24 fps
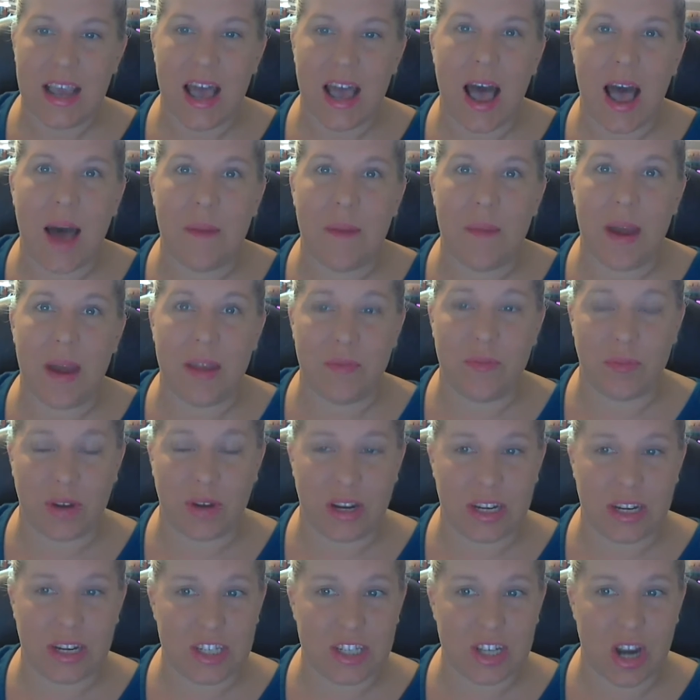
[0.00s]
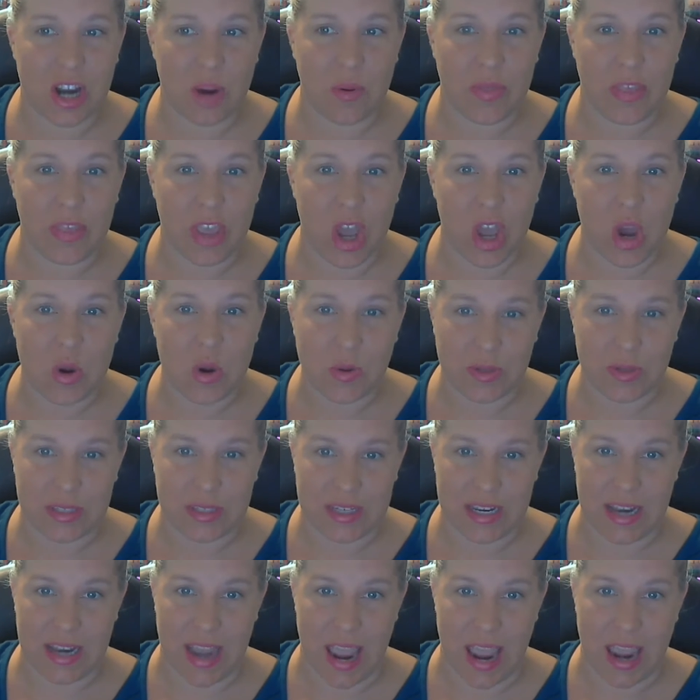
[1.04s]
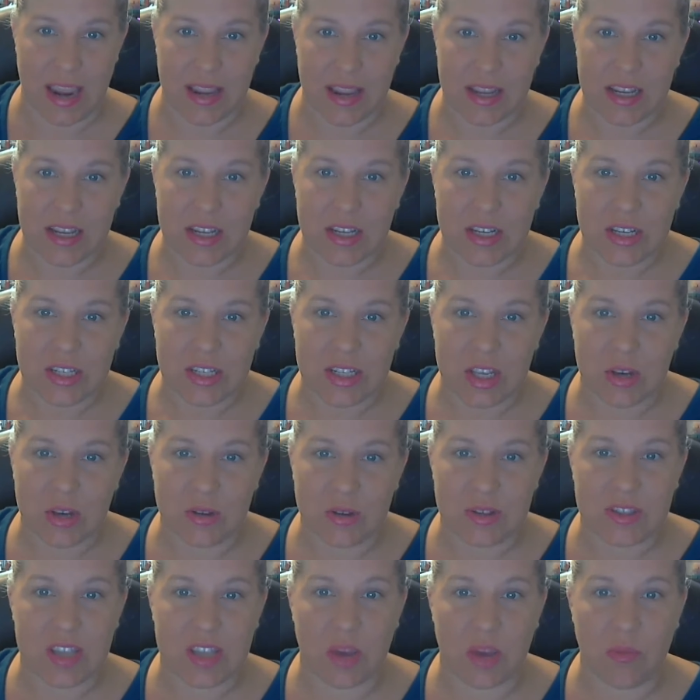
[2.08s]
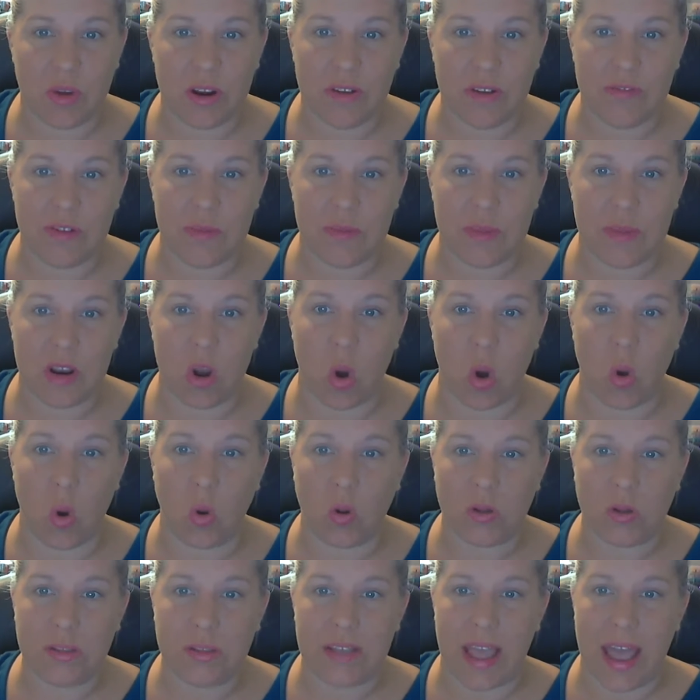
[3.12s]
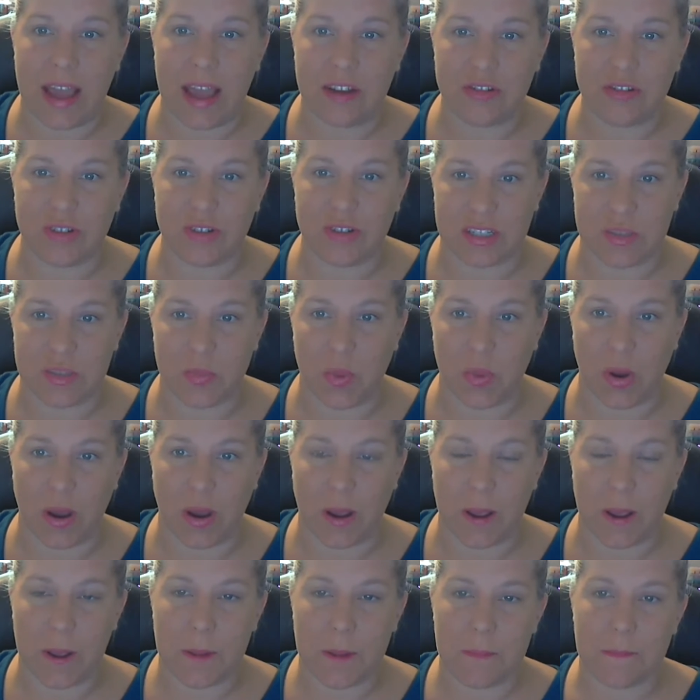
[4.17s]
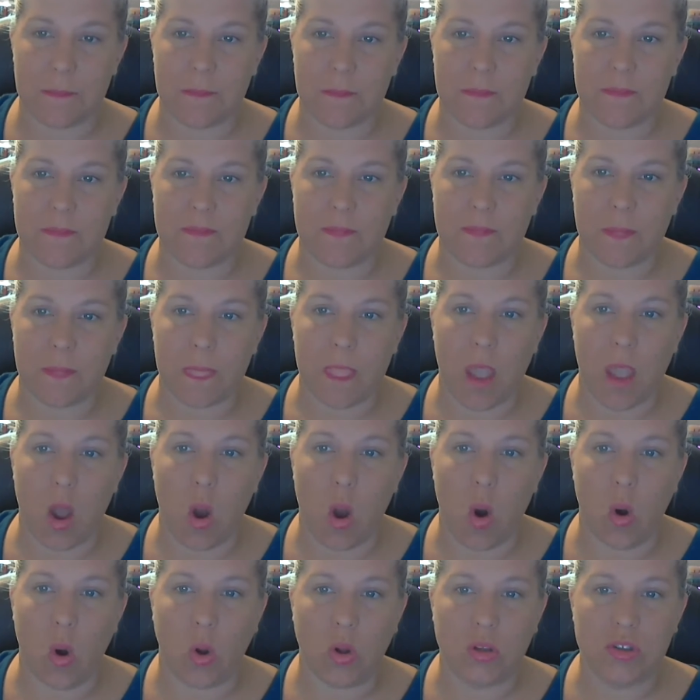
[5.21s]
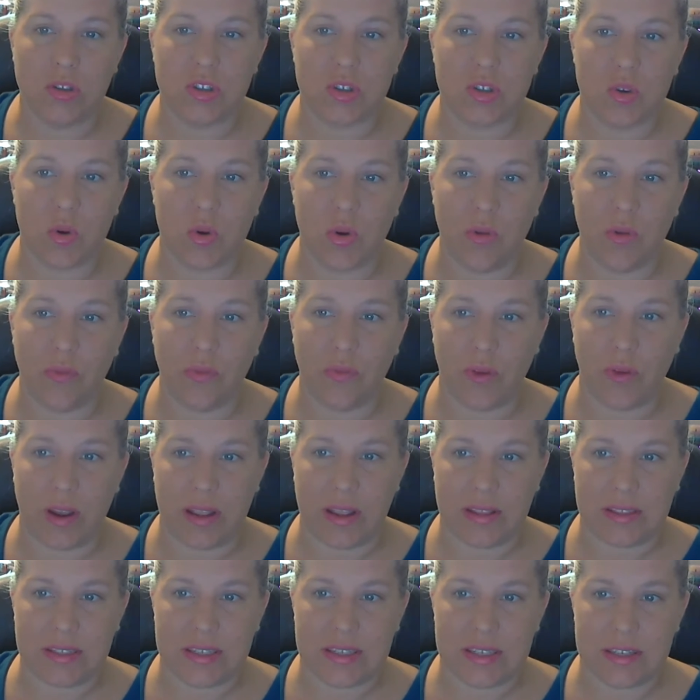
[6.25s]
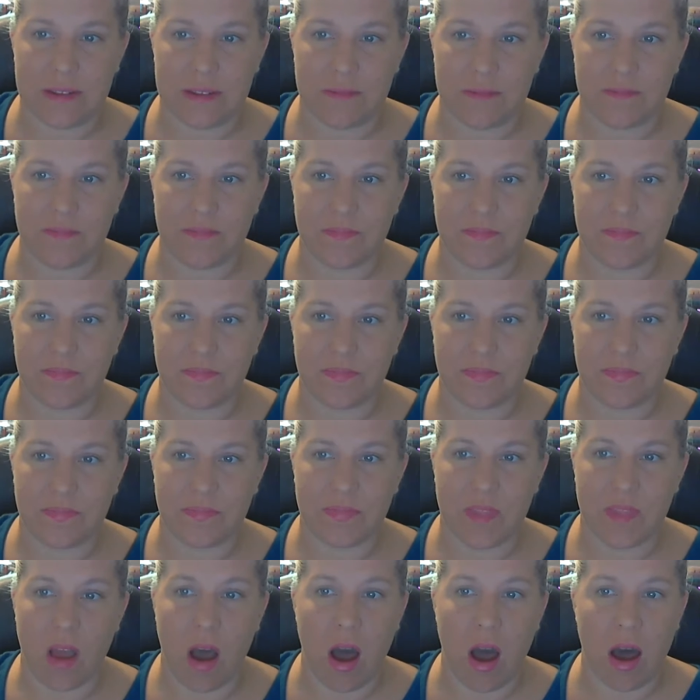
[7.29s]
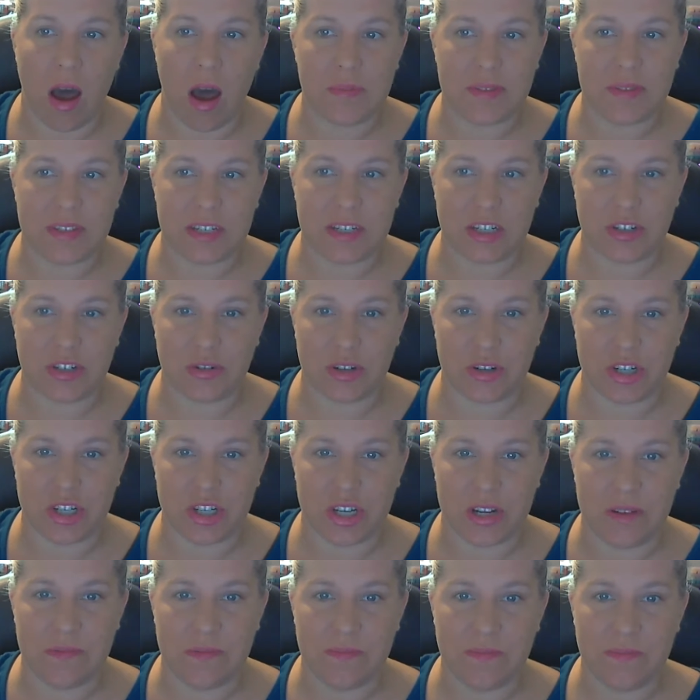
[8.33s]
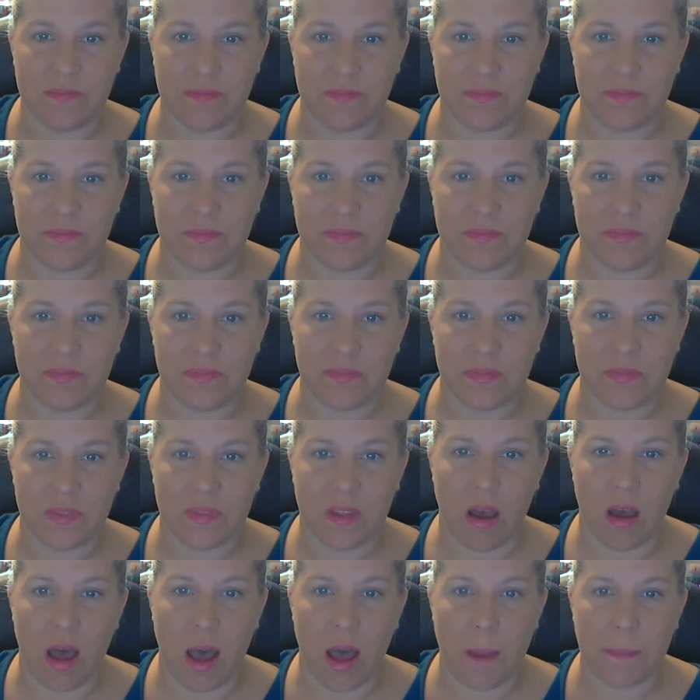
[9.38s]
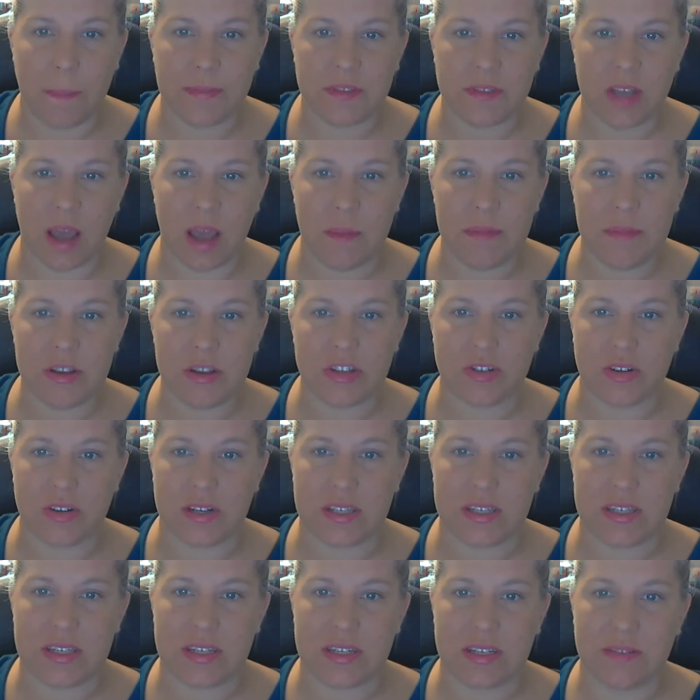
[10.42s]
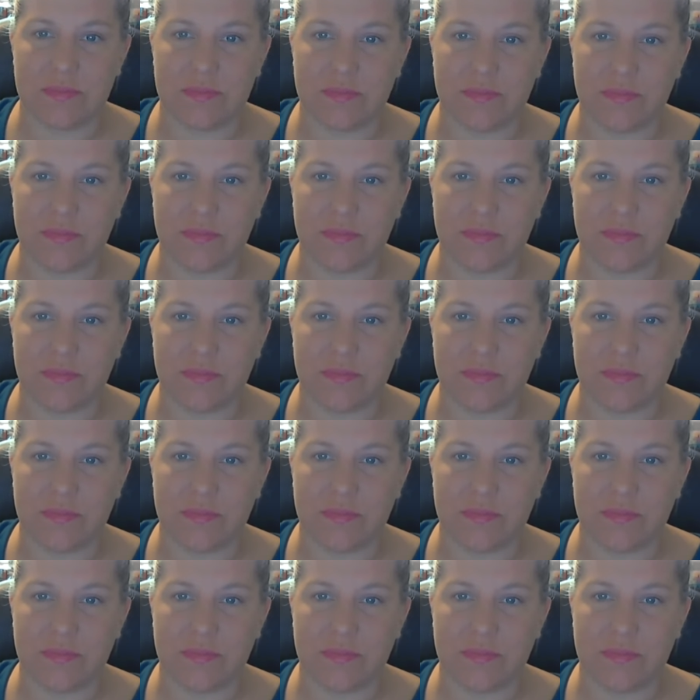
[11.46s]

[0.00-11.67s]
And we're going to start with the O's today. So someone from an old address book, old school friends, obstetrician, optometrist,